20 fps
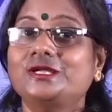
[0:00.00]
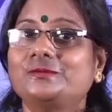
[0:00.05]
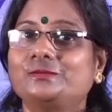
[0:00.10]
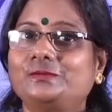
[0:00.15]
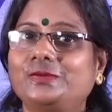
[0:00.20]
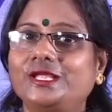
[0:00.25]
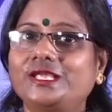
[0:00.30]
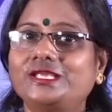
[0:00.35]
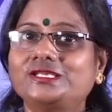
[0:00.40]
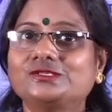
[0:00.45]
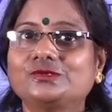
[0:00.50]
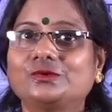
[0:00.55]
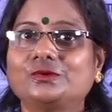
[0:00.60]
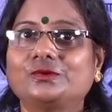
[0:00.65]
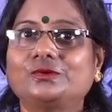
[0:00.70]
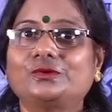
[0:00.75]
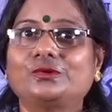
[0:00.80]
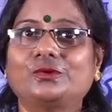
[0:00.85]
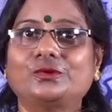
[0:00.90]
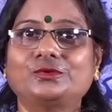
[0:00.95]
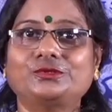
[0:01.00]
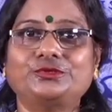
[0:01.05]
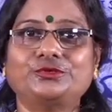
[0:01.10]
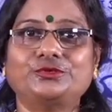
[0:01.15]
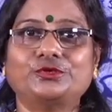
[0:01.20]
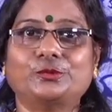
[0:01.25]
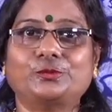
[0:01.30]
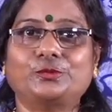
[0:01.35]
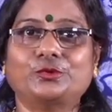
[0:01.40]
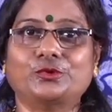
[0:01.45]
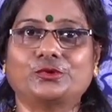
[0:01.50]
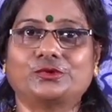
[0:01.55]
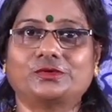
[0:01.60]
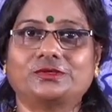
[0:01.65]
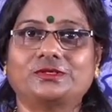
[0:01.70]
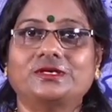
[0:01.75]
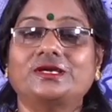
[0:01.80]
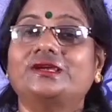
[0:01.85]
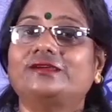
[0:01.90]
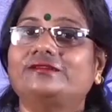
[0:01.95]
Please go through your book.
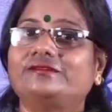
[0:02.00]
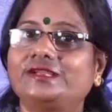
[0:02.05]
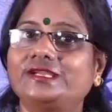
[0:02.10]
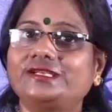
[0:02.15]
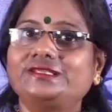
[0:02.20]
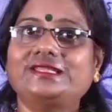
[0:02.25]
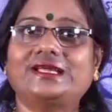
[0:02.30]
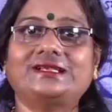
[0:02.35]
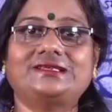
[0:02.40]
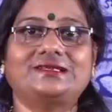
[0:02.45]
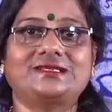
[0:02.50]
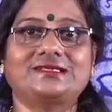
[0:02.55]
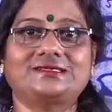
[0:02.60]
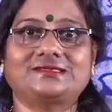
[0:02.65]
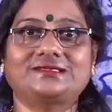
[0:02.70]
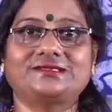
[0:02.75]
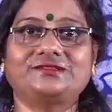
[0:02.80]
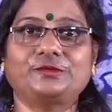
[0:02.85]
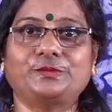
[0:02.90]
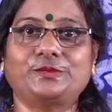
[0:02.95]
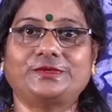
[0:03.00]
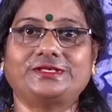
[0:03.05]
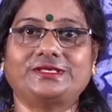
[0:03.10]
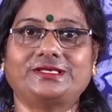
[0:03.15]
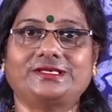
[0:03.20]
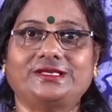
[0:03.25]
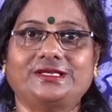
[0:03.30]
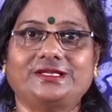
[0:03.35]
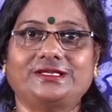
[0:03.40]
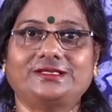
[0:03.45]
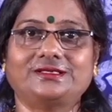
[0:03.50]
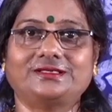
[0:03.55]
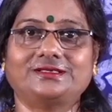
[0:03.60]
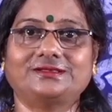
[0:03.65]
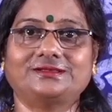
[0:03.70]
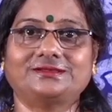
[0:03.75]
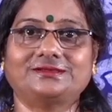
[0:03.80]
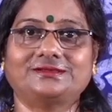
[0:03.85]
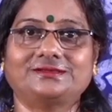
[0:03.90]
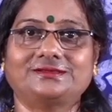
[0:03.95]
Read that lesson repeatedly.
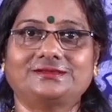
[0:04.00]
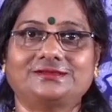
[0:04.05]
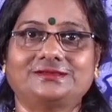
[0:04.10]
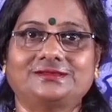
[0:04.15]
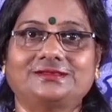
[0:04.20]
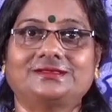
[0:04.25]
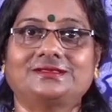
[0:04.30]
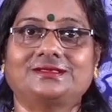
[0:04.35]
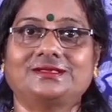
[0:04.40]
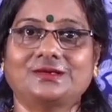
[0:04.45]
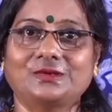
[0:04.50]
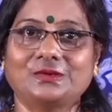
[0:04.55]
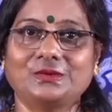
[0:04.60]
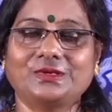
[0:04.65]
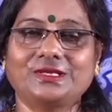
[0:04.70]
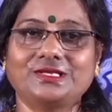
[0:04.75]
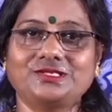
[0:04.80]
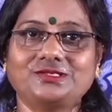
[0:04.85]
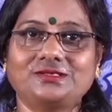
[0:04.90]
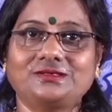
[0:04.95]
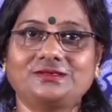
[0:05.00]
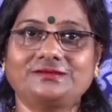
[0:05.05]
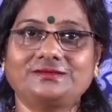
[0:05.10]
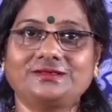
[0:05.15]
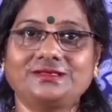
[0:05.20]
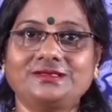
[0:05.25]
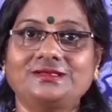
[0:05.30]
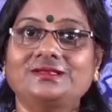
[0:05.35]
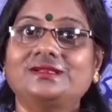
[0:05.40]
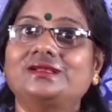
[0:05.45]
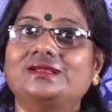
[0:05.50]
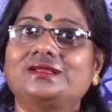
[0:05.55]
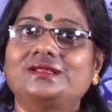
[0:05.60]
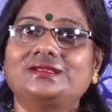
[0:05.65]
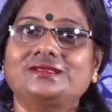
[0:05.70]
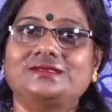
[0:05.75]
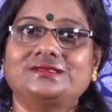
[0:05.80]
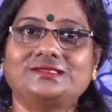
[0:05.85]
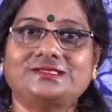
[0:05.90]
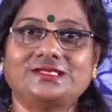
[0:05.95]
Okay, children?
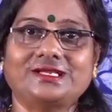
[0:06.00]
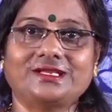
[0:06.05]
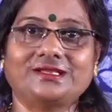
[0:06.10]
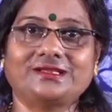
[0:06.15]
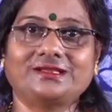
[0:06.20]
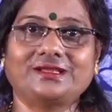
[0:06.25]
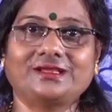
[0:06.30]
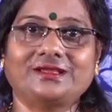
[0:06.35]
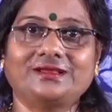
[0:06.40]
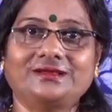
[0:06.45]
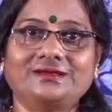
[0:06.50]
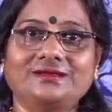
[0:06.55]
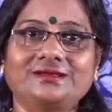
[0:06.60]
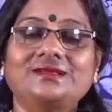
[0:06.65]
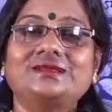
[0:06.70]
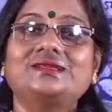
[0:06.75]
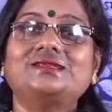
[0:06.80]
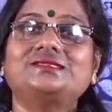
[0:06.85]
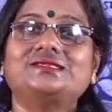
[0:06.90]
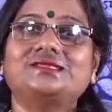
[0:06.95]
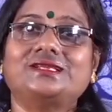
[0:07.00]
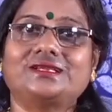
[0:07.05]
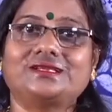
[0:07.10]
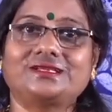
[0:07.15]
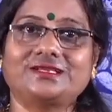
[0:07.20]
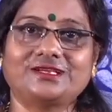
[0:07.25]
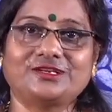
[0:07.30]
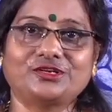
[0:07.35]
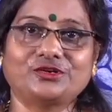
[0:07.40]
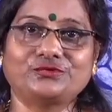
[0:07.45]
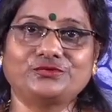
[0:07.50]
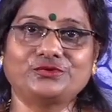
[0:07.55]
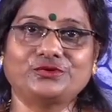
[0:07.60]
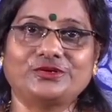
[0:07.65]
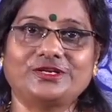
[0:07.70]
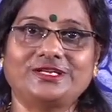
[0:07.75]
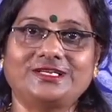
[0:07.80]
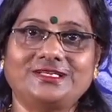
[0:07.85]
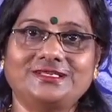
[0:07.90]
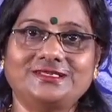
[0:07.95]
Take care. Take care of your
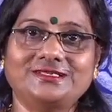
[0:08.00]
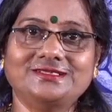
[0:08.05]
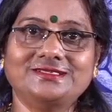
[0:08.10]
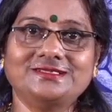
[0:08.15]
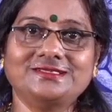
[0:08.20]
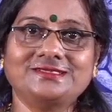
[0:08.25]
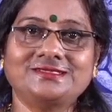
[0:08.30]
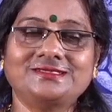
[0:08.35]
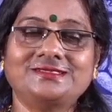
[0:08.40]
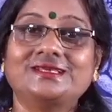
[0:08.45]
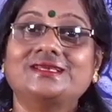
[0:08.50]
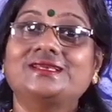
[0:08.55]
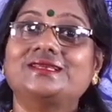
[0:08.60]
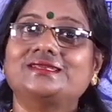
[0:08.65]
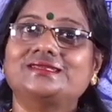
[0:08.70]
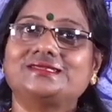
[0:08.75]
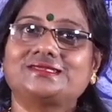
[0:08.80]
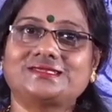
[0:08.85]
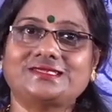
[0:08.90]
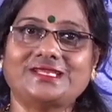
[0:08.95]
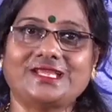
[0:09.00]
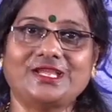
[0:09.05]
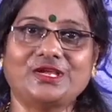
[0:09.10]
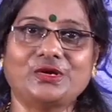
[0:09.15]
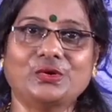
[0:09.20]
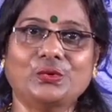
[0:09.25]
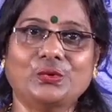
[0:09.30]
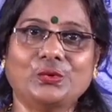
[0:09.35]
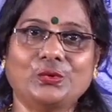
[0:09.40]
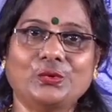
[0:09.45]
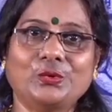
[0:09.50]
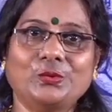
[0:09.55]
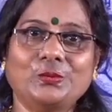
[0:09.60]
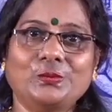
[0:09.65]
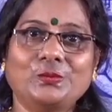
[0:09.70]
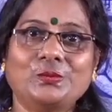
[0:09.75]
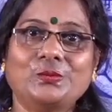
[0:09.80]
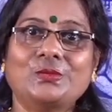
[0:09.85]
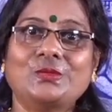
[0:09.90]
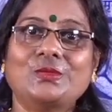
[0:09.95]
elders. Stay home.
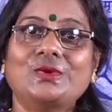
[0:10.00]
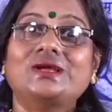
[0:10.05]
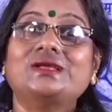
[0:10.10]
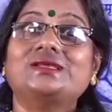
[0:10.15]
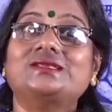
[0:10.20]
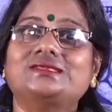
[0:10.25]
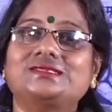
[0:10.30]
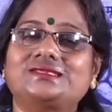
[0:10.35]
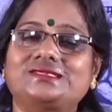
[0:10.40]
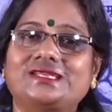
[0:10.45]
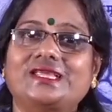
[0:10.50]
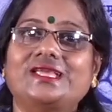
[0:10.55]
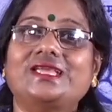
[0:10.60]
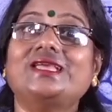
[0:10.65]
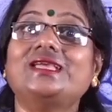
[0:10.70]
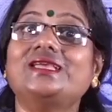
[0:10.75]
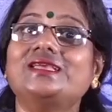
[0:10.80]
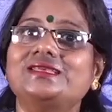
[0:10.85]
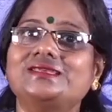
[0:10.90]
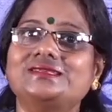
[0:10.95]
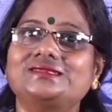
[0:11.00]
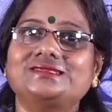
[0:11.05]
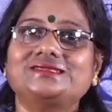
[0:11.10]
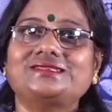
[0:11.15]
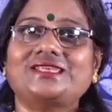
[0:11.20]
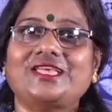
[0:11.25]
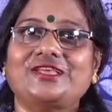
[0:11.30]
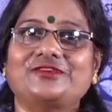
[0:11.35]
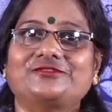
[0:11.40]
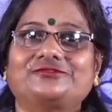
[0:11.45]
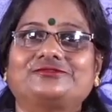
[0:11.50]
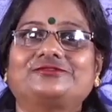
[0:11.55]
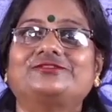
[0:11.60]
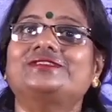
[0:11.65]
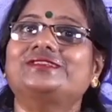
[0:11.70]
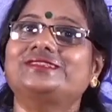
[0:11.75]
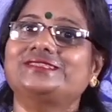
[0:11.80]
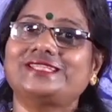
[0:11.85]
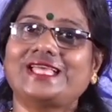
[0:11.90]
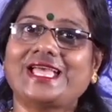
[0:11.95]
Stay safe.
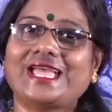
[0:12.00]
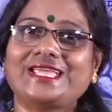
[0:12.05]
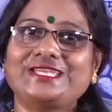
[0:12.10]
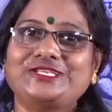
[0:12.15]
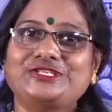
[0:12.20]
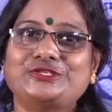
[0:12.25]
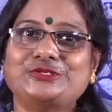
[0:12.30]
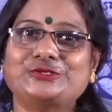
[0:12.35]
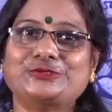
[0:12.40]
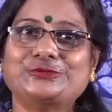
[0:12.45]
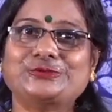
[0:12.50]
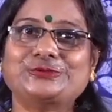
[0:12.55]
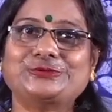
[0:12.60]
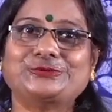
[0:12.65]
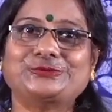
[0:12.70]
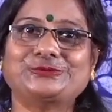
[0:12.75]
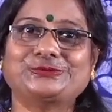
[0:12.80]
Thank you.